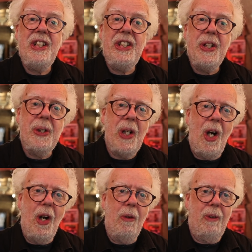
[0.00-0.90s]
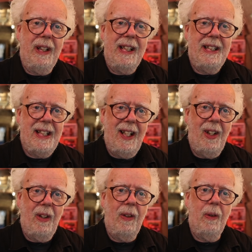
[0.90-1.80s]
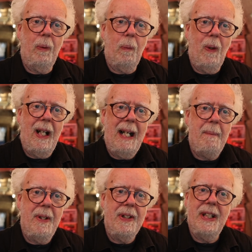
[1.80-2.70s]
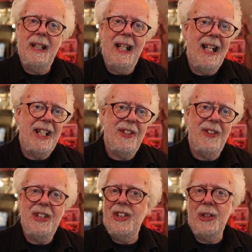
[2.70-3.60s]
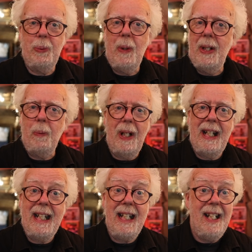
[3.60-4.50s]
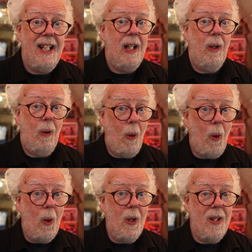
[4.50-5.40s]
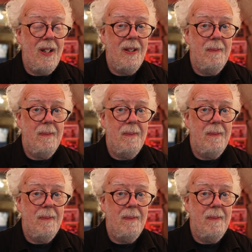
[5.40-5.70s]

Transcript: you can't really tell what happened. Either it just went away or